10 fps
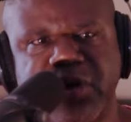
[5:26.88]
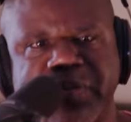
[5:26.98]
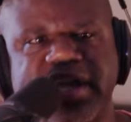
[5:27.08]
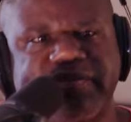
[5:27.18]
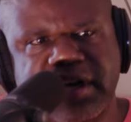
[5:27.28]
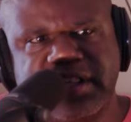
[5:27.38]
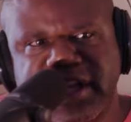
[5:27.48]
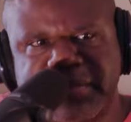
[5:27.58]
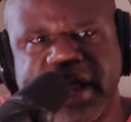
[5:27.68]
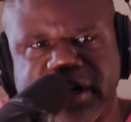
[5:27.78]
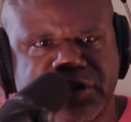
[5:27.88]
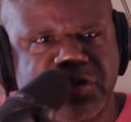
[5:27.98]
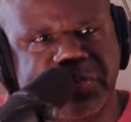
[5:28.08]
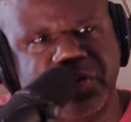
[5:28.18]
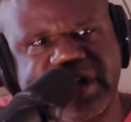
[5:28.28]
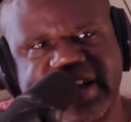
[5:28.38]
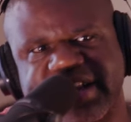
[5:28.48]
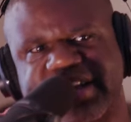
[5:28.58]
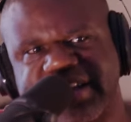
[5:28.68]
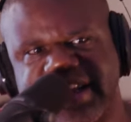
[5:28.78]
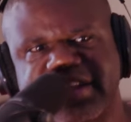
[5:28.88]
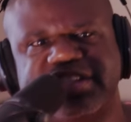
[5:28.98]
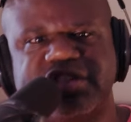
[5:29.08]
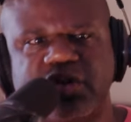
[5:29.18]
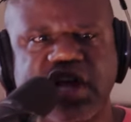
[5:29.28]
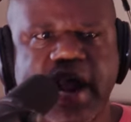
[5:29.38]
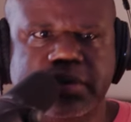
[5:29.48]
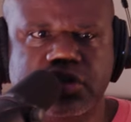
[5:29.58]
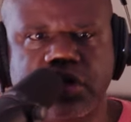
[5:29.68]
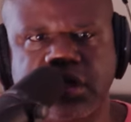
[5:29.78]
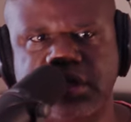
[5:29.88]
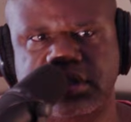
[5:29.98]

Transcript: we were making fun of them at a certain point, and then this is an opportunity